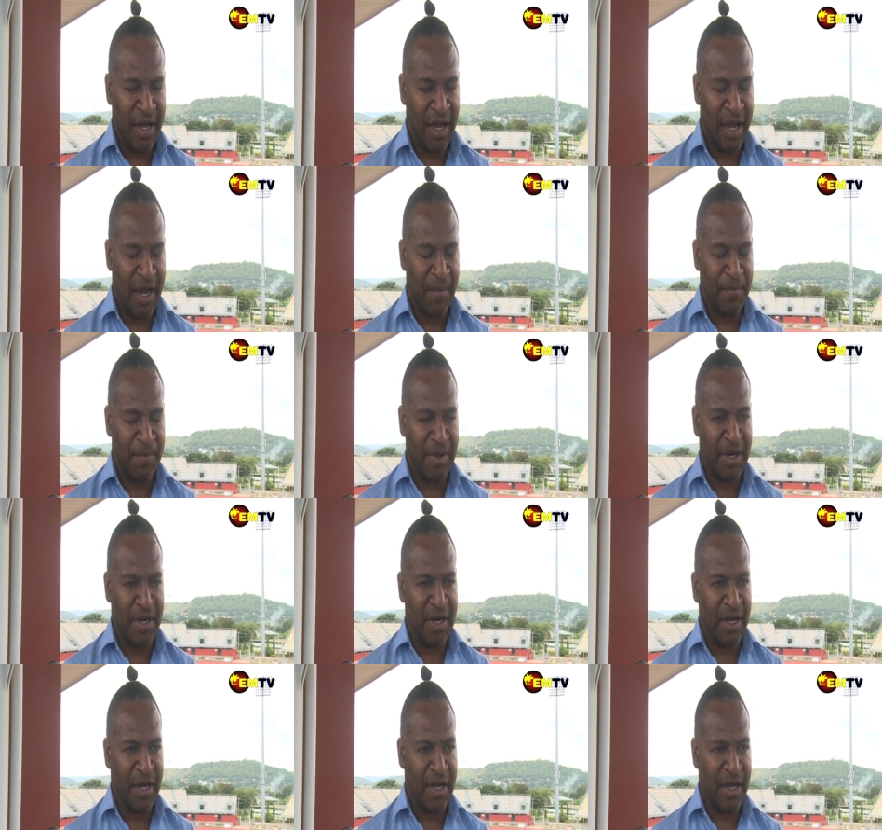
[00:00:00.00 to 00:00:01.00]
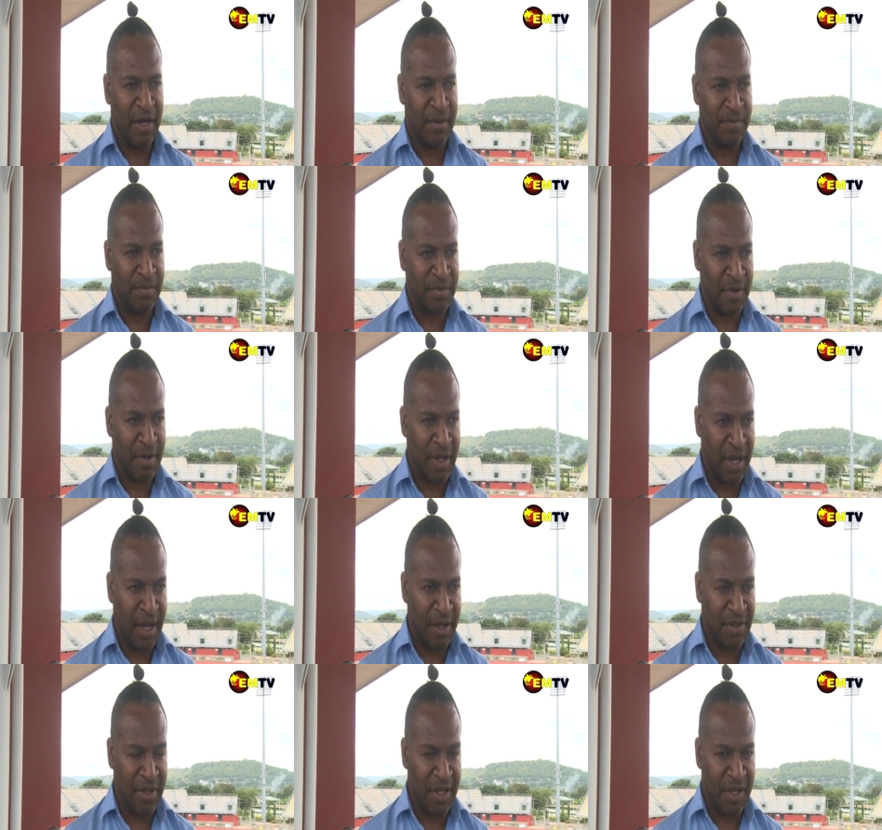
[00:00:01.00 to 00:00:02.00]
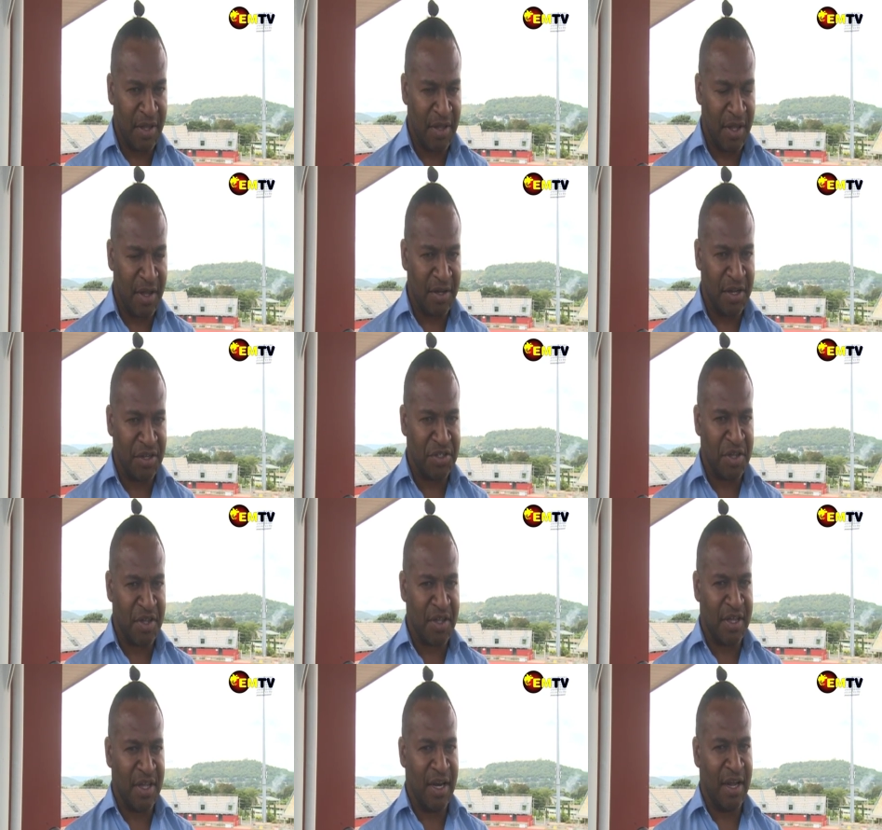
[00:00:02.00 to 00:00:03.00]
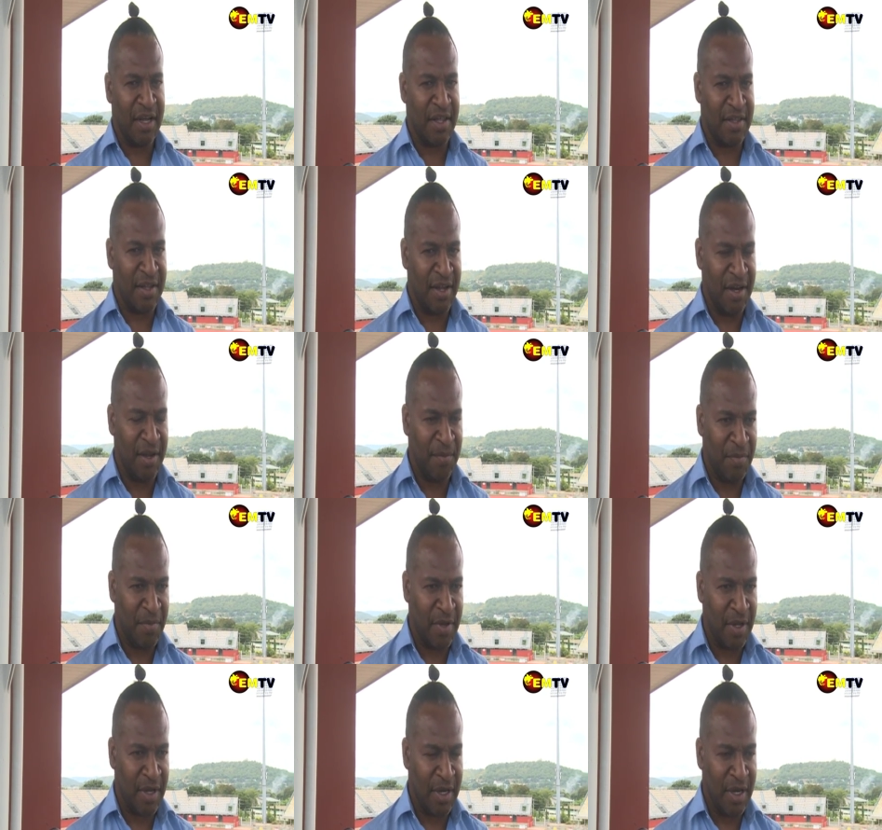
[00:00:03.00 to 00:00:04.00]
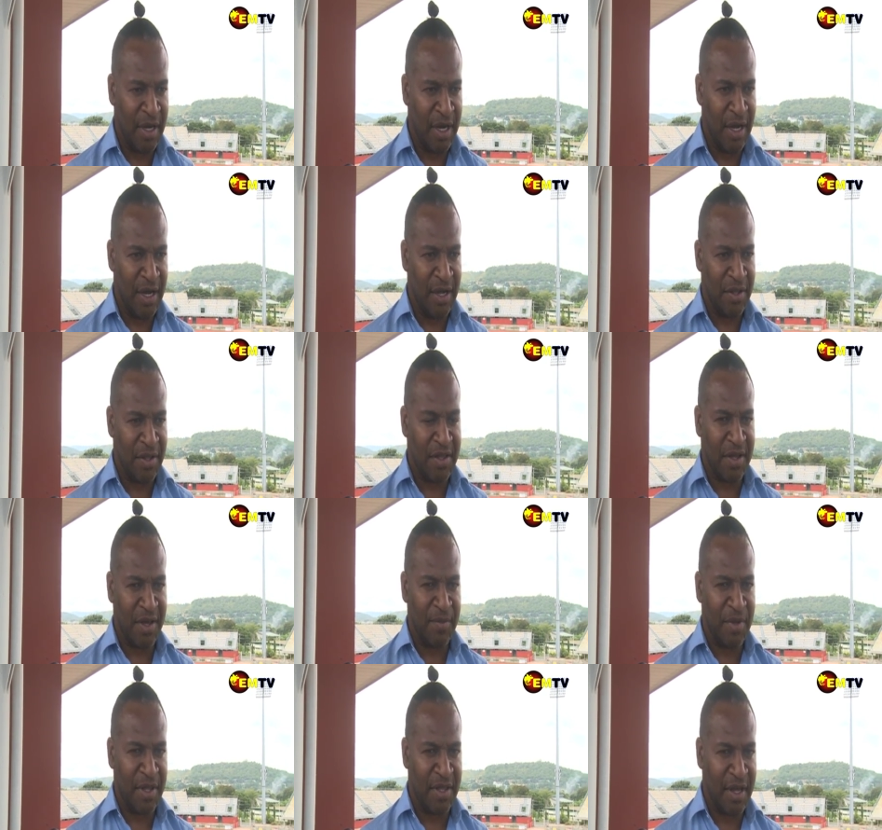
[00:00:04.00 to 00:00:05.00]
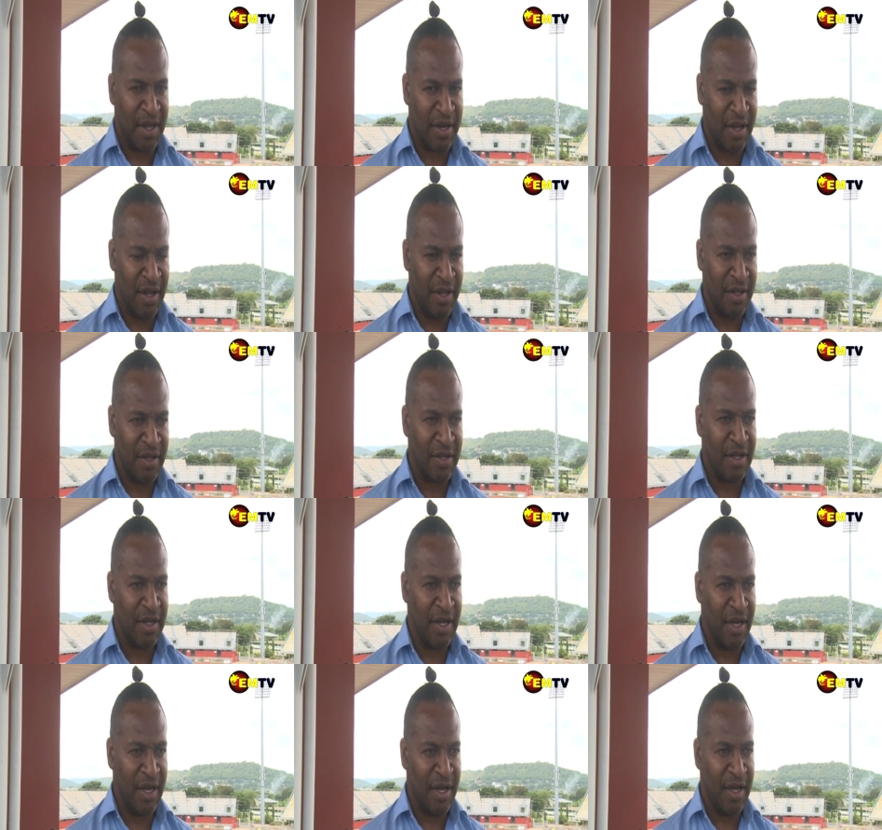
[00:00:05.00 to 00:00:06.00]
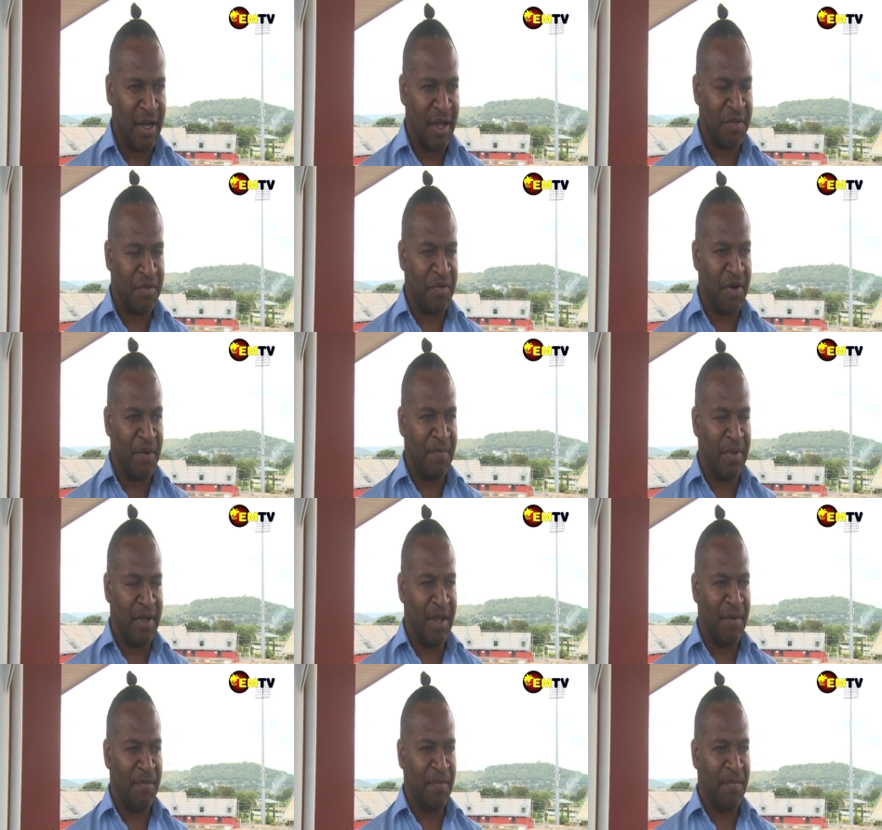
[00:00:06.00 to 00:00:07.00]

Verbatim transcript: up in uh, at the St. Ignatius Kilage Stadium uh, this coming Saturday at 3 p.m.